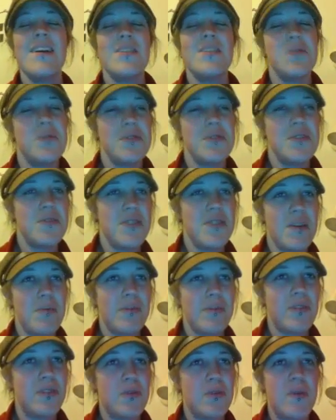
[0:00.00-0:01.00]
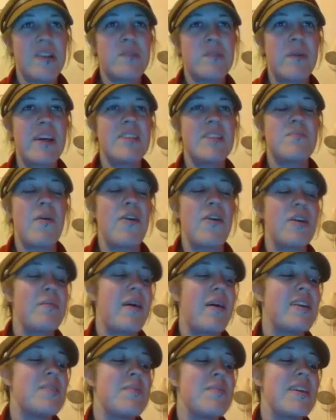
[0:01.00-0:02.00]
So it's your typical Twitch plays
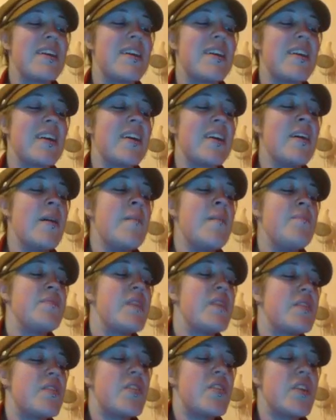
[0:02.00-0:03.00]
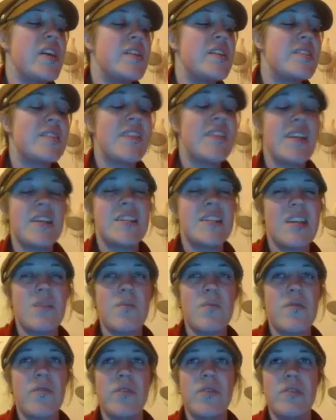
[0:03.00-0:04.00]
Pokemon to beginning. the thing is, like I
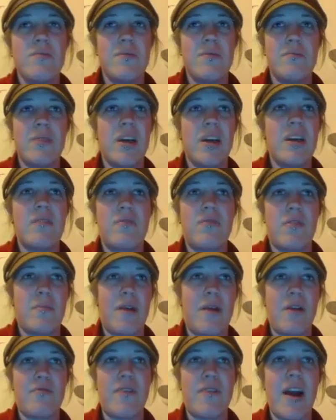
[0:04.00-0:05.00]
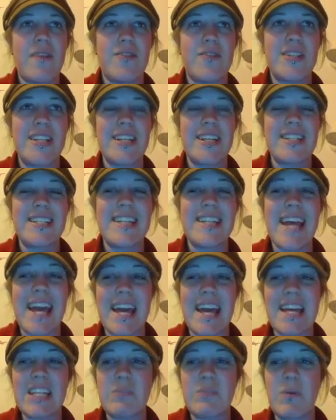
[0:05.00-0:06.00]
said, we've only been playing for about five or six
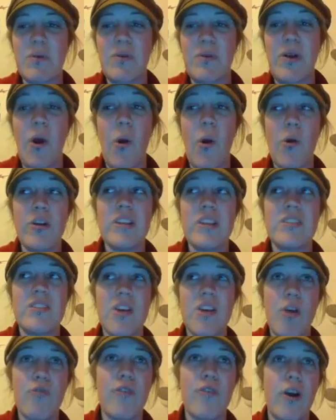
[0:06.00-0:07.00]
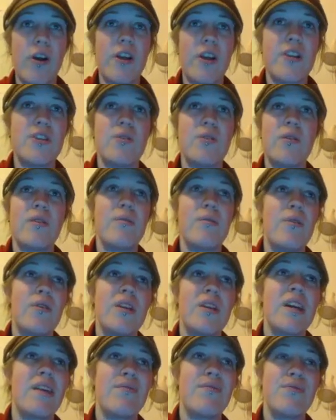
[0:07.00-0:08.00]
days, but we're already so far into it. We
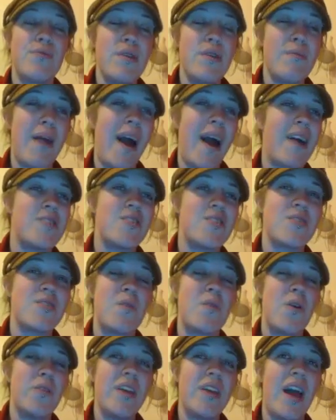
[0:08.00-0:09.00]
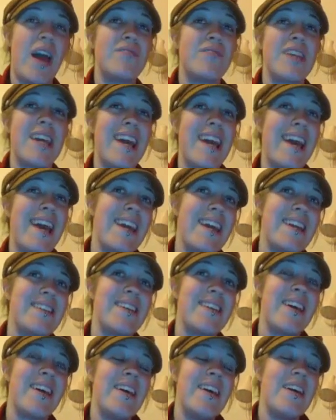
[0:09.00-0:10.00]
already have three badges. We only have to get
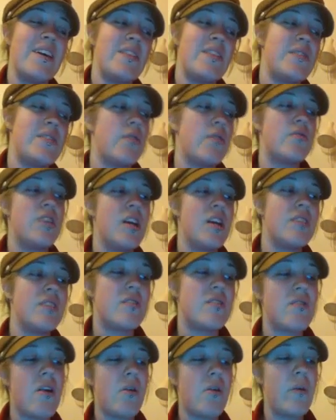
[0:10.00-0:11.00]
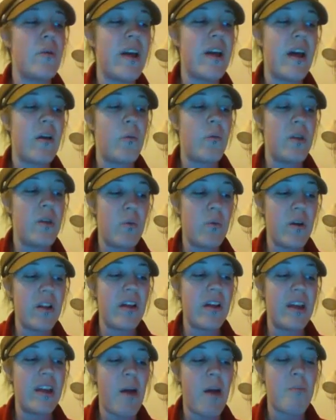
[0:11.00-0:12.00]
eight. So chances are we we
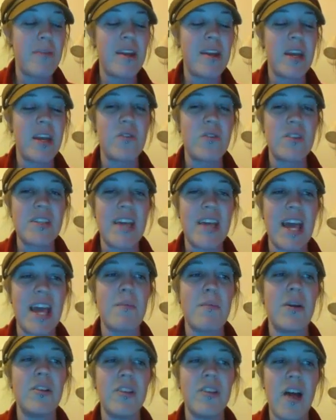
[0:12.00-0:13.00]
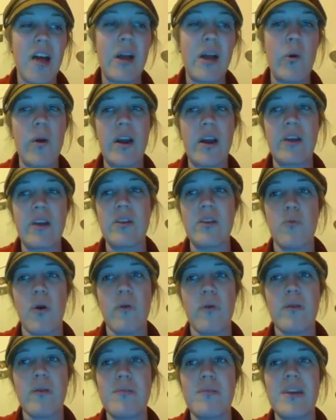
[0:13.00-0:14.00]
will end up beating this game a lot quicker than
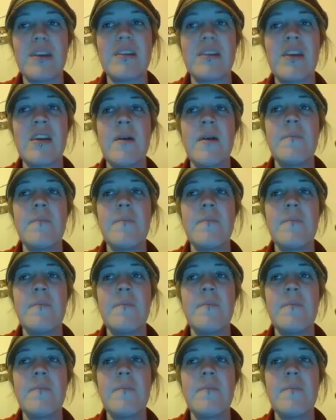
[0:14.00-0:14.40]
what we beat